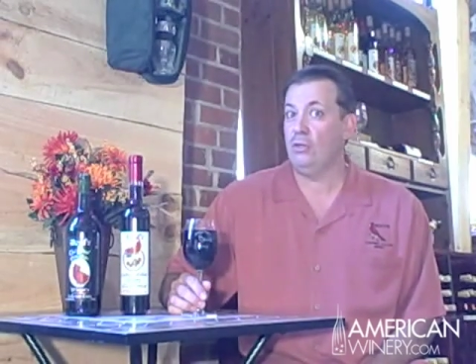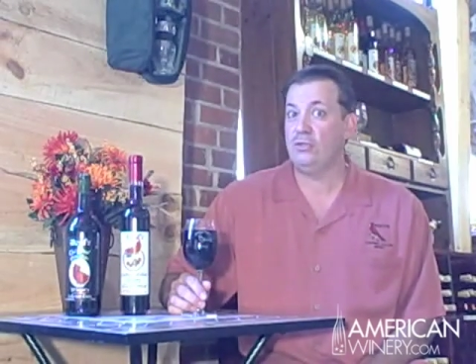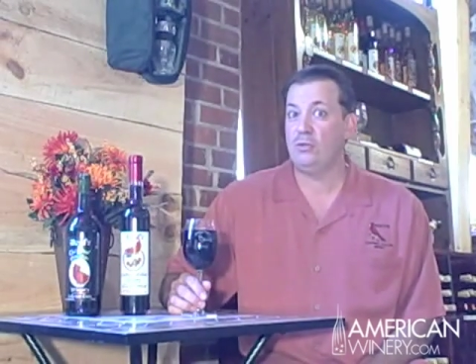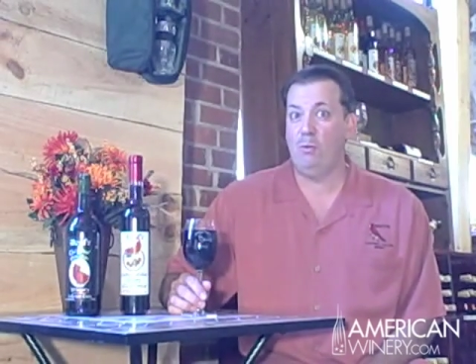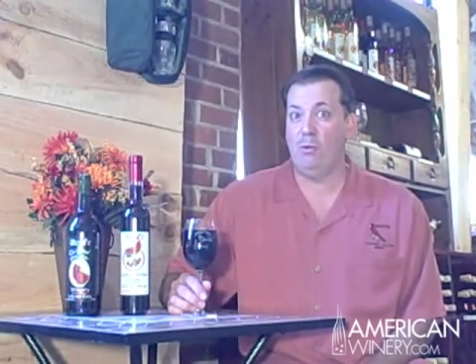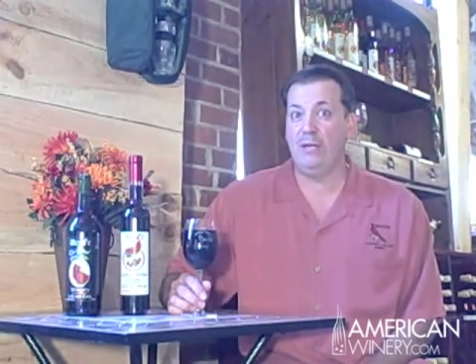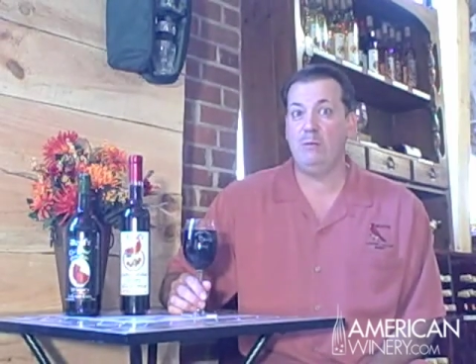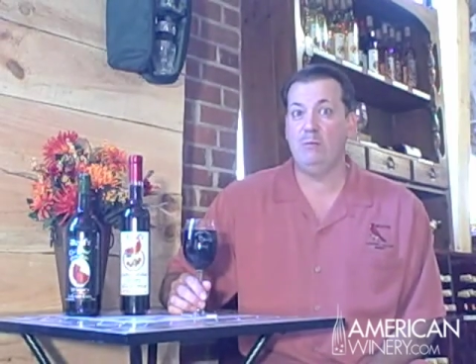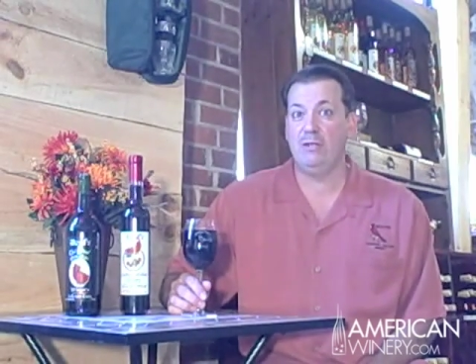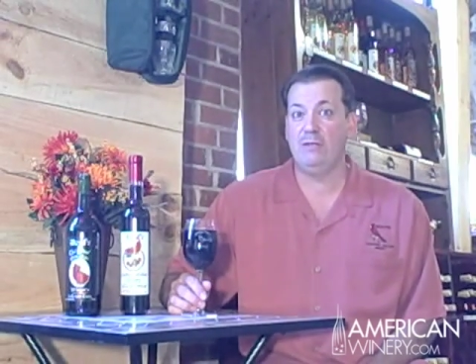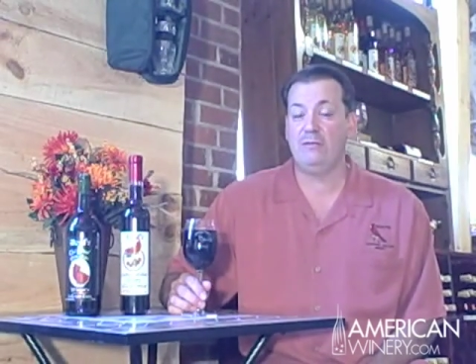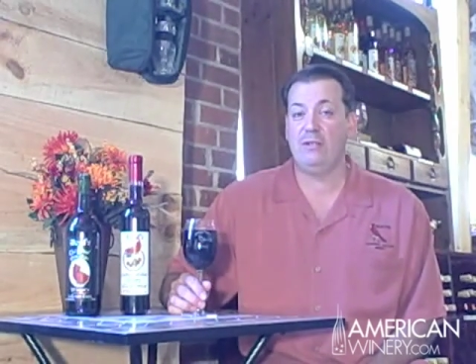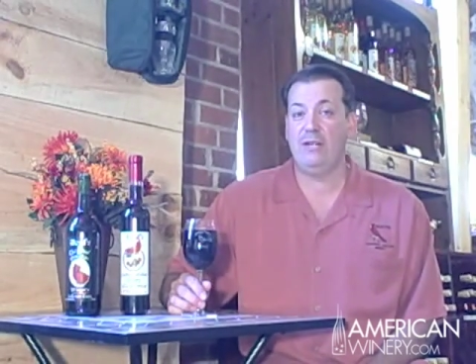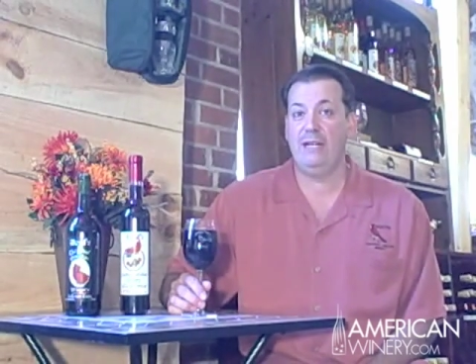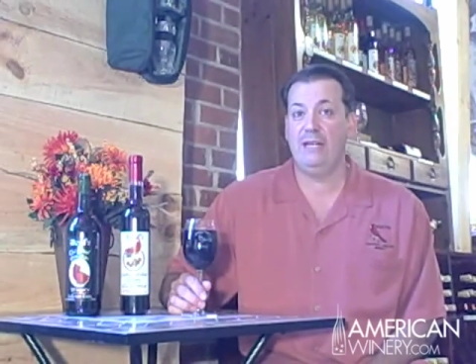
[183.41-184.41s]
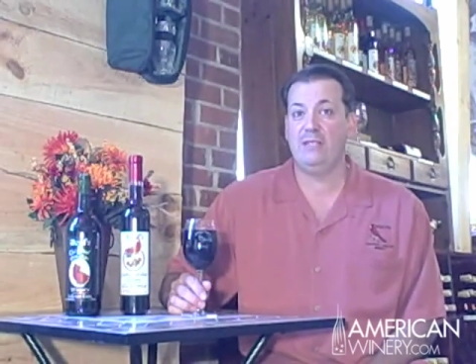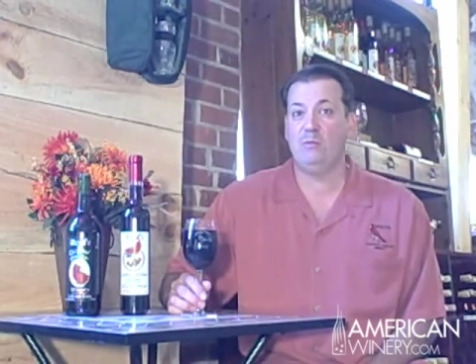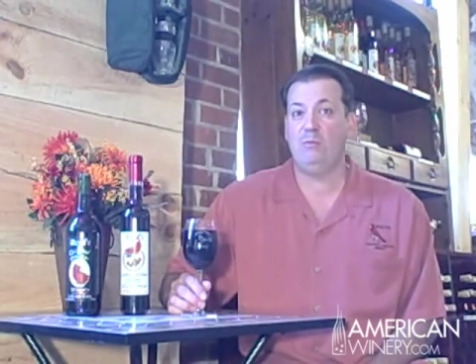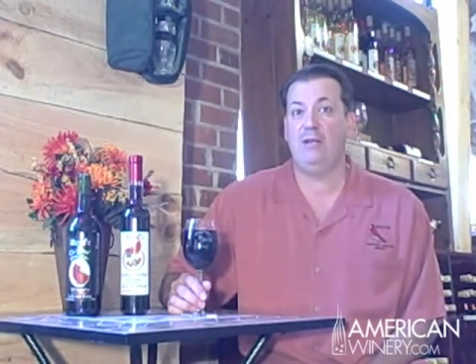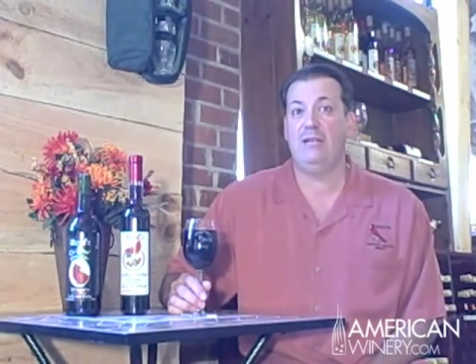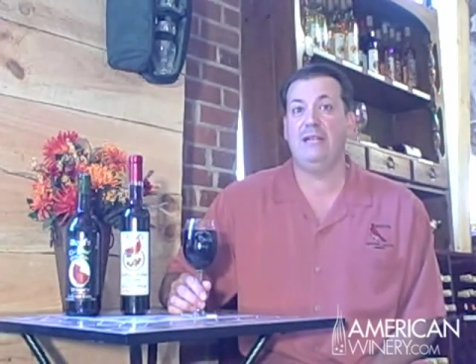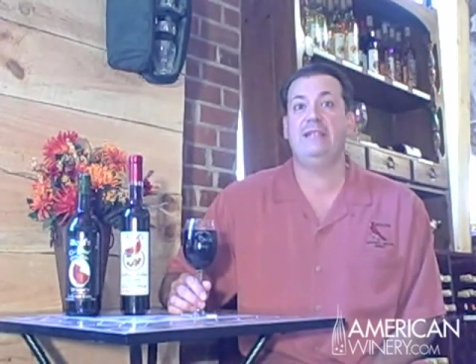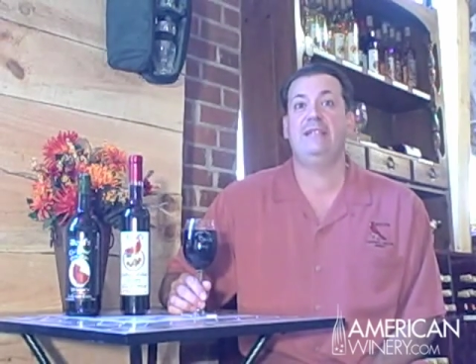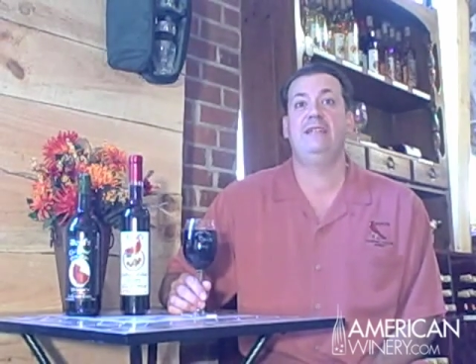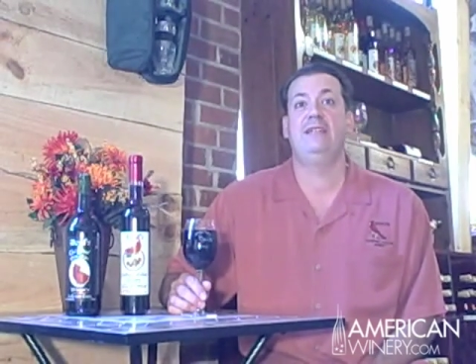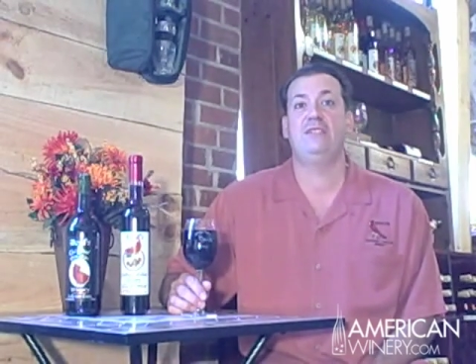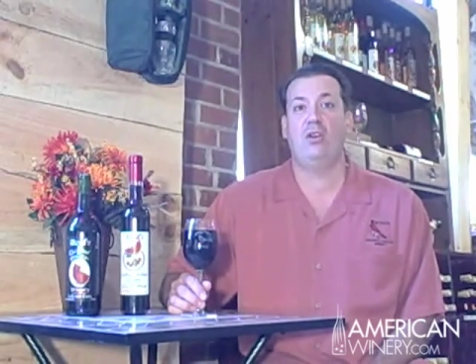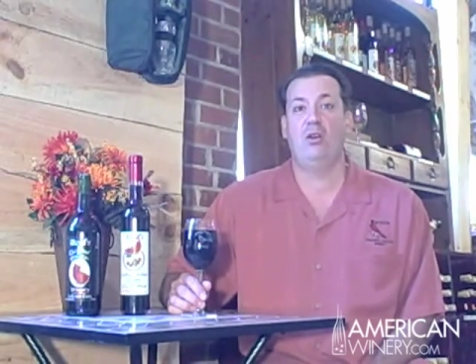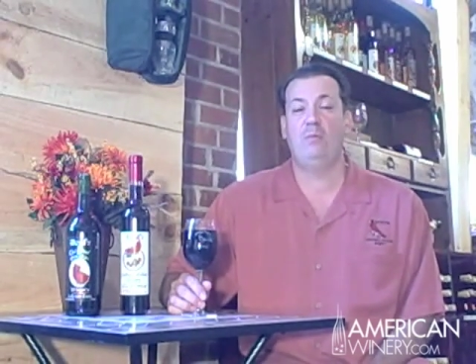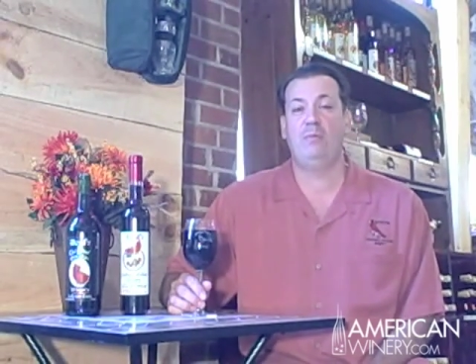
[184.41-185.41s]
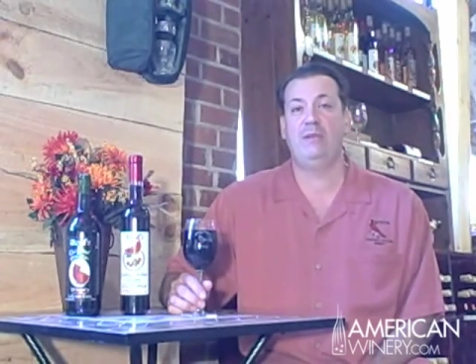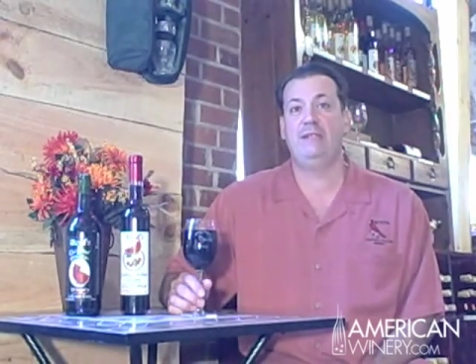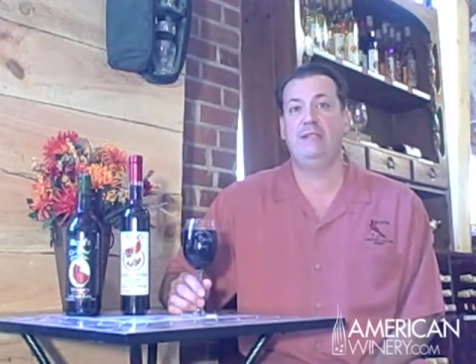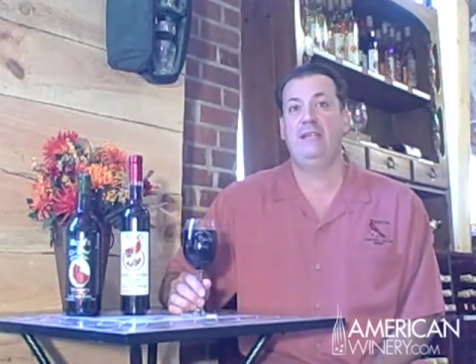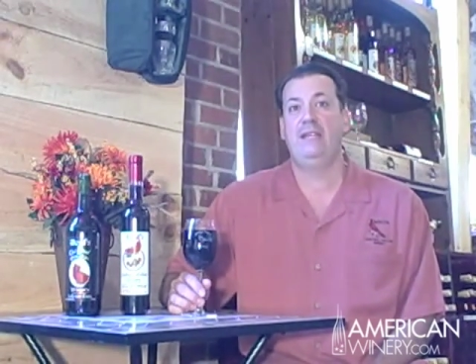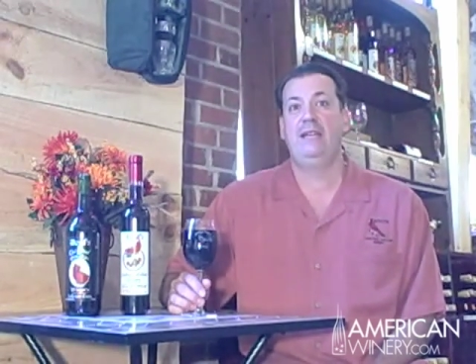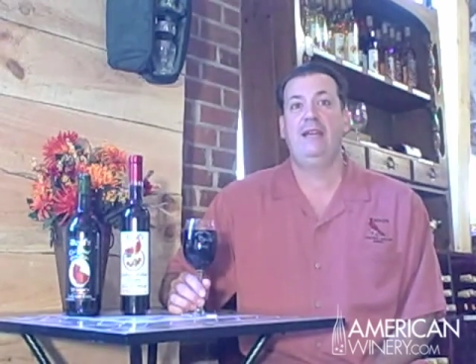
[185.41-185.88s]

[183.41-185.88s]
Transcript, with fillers: 21 varieties of wine, is open